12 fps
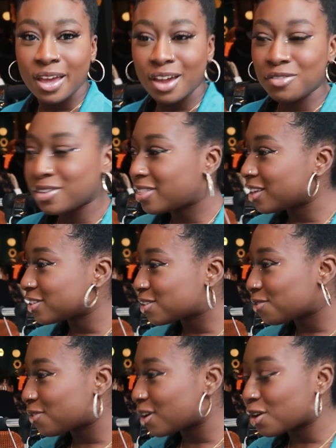Everything
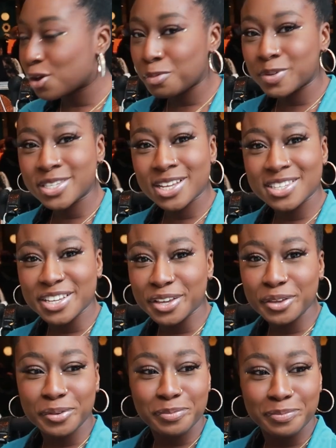so far,
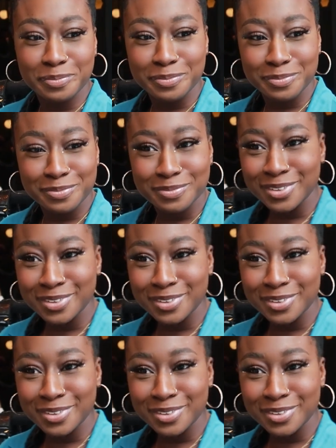quite Yeah?